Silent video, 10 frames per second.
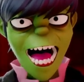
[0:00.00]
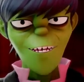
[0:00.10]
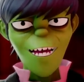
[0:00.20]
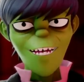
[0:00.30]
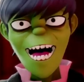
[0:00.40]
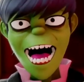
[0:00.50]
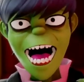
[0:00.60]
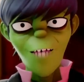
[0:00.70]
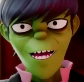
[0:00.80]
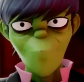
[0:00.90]
I was
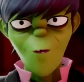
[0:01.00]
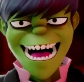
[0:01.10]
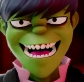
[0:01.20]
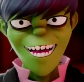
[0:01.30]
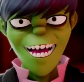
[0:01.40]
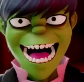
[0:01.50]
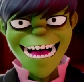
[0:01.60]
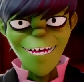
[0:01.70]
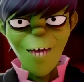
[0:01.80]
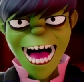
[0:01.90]
I was being
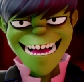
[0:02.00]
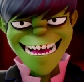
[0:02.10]
chased by